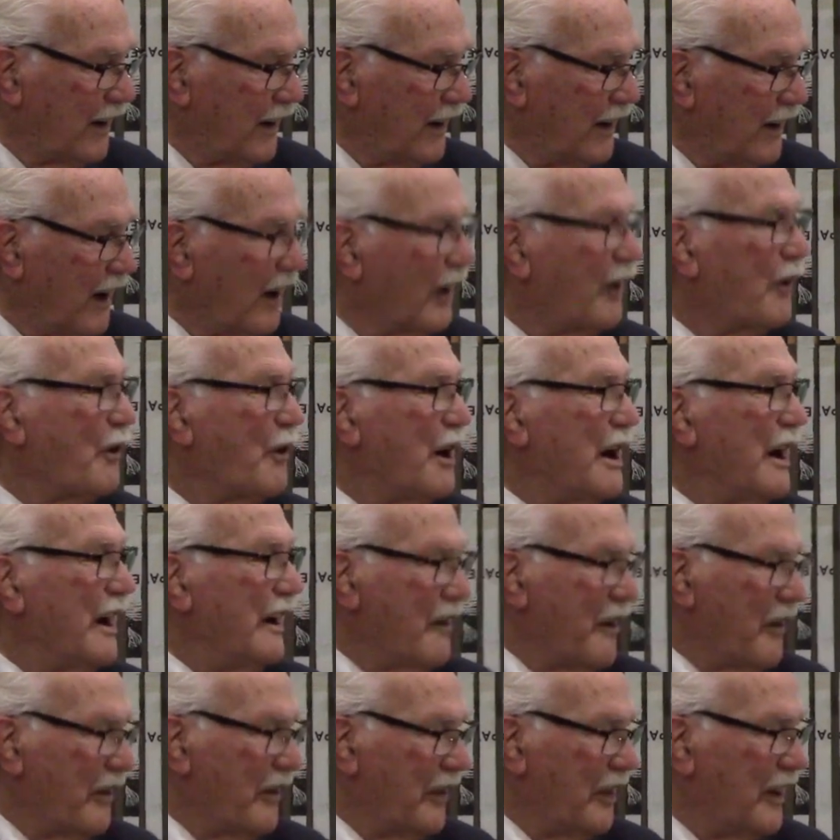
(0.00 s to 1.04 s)
agreed
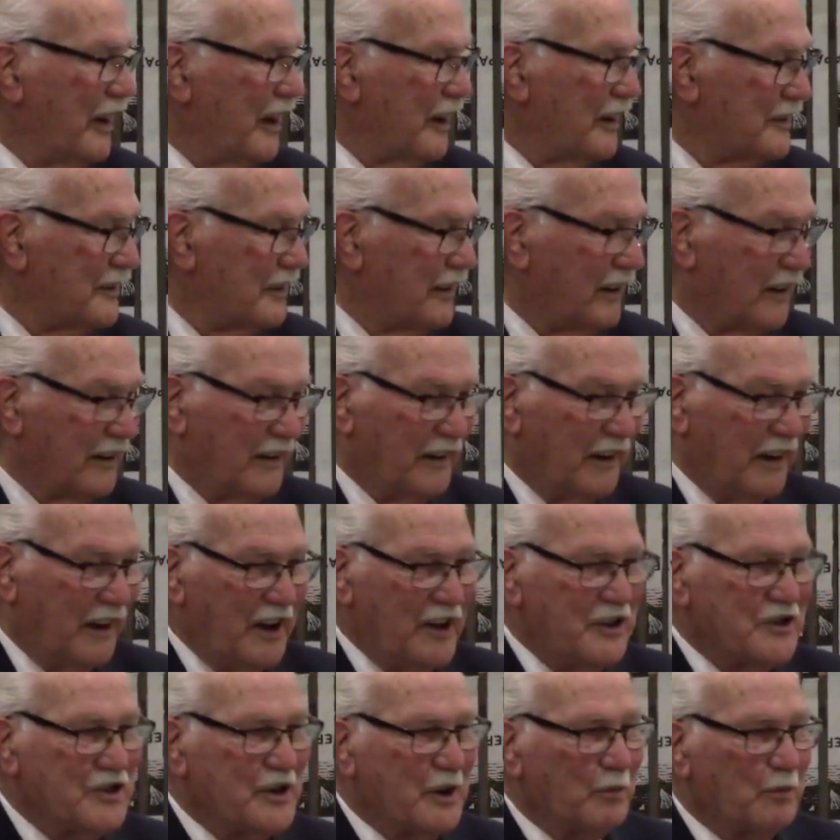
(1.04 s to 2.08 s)
on this, that
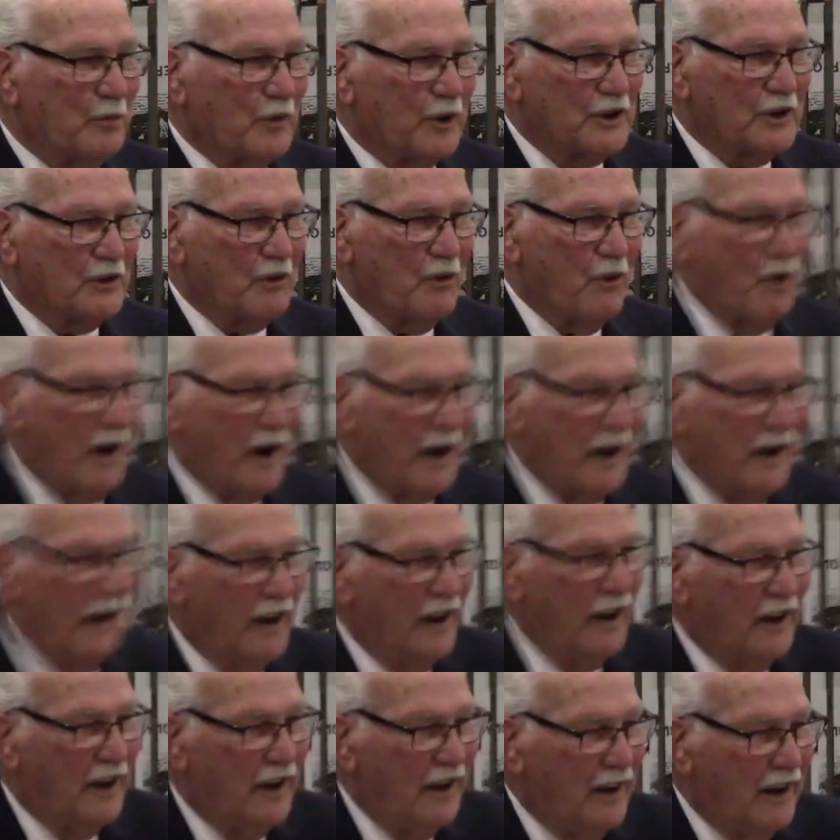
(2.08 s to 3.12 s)
Egypt was the one
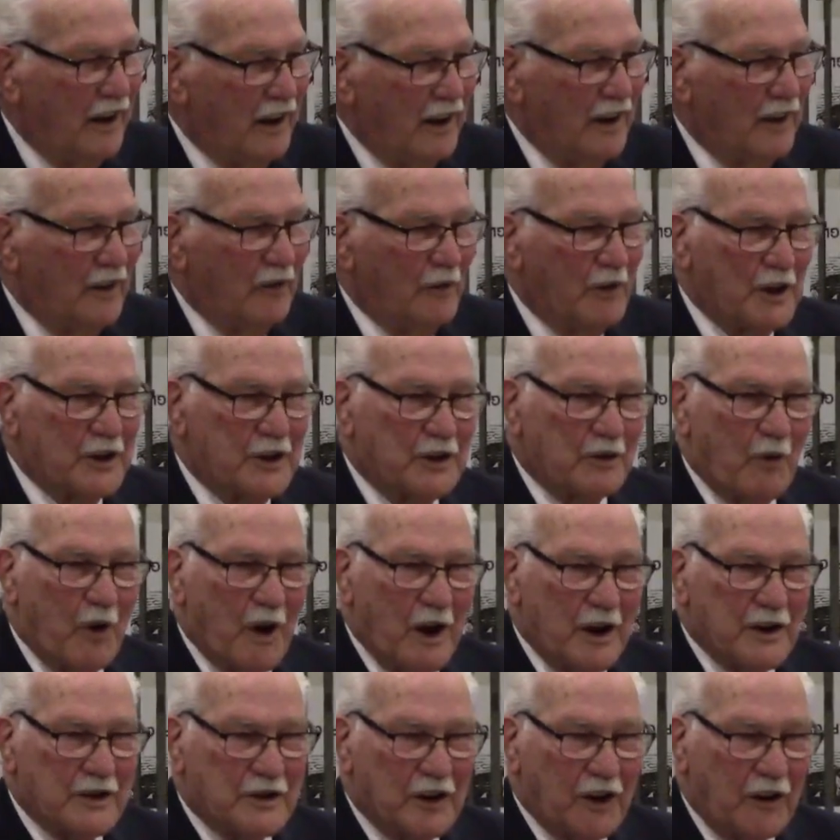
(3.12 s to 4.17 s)
was the
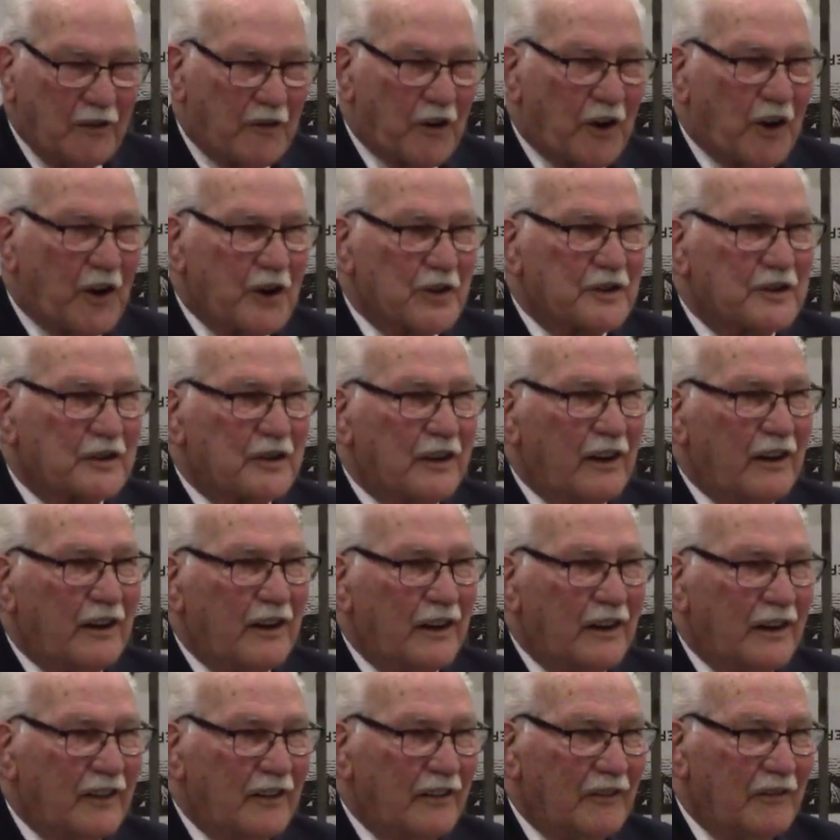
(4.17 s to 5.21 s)
ones who first
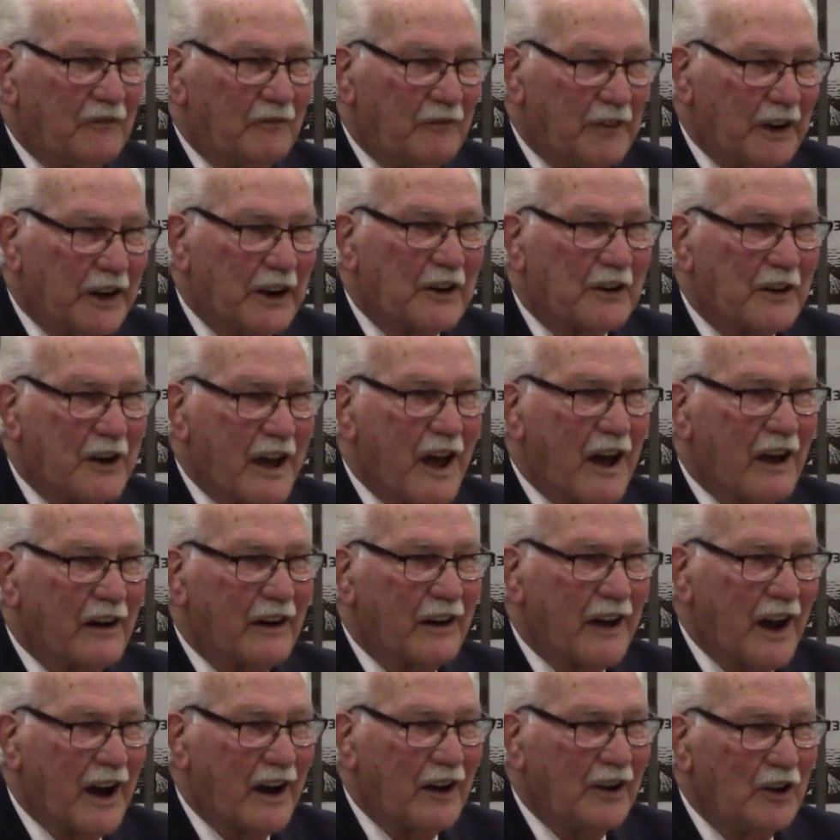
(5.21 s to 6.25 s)
figured out
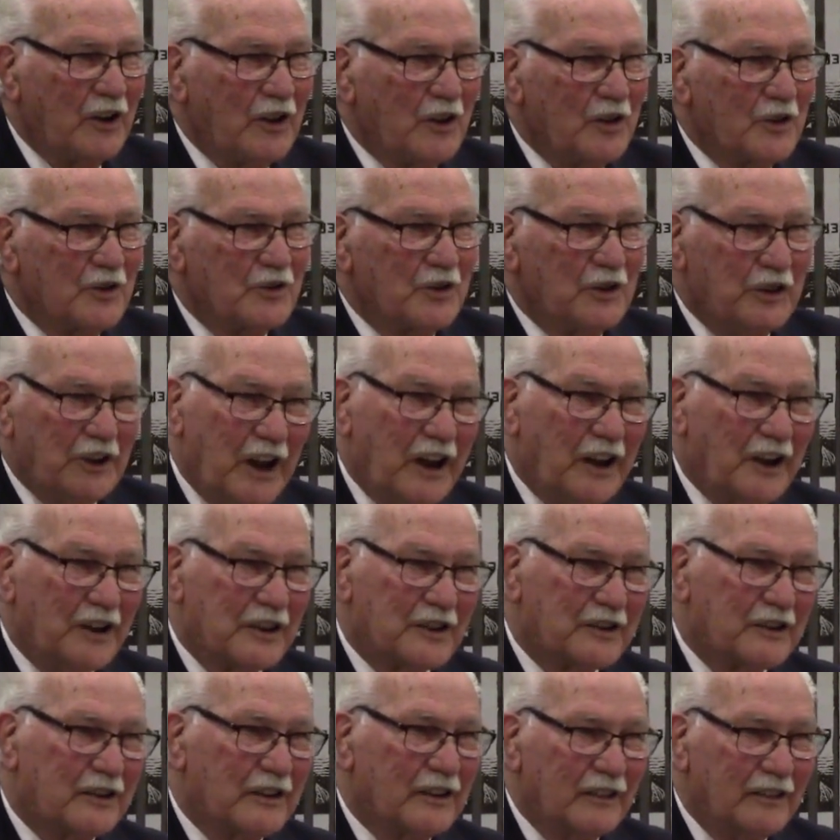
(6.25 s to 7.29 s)
how to use
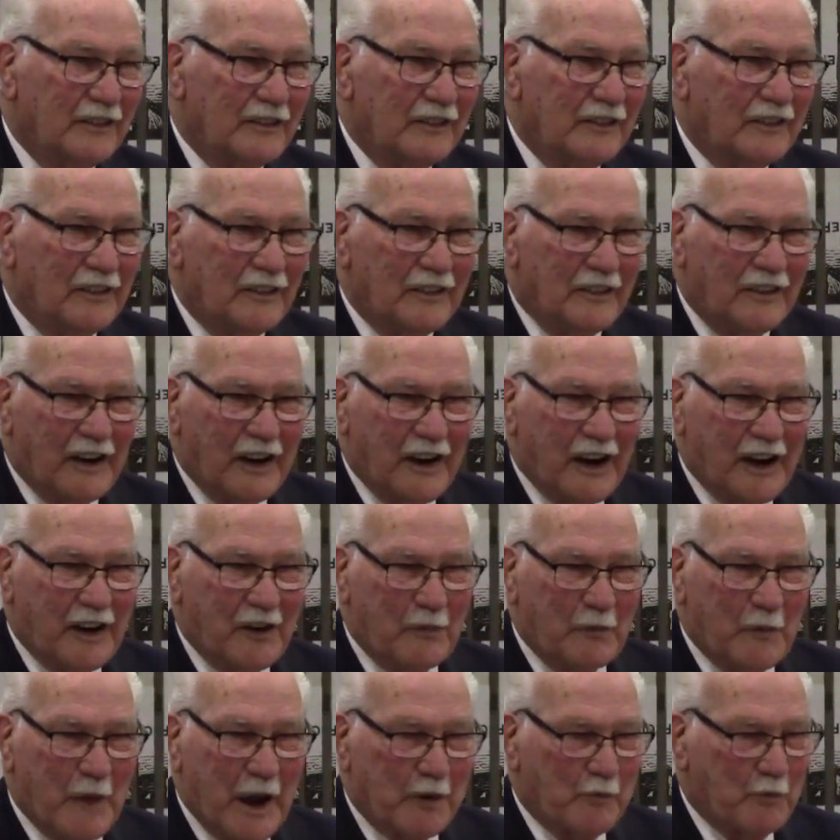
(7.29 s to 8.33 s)
yeast and
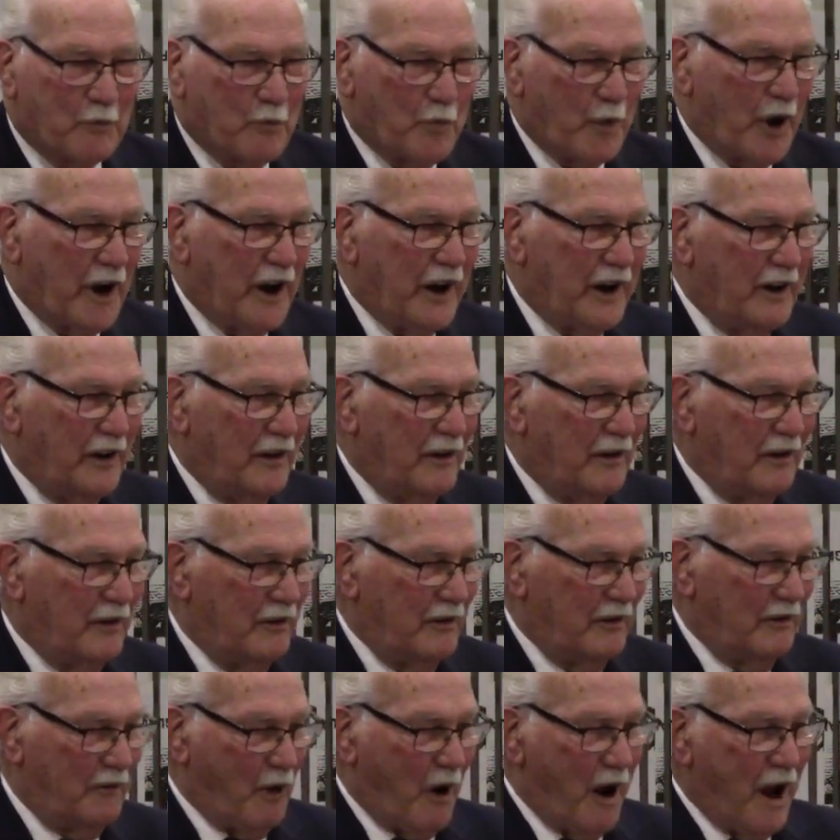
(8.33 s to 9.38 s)
make bread
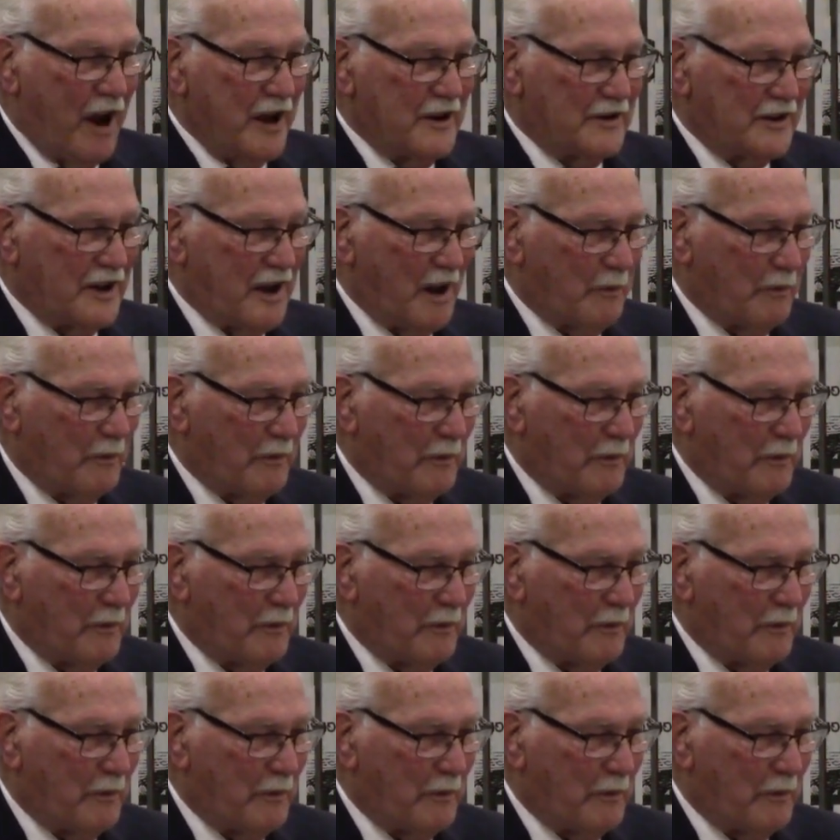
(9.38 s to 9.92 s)
rise up.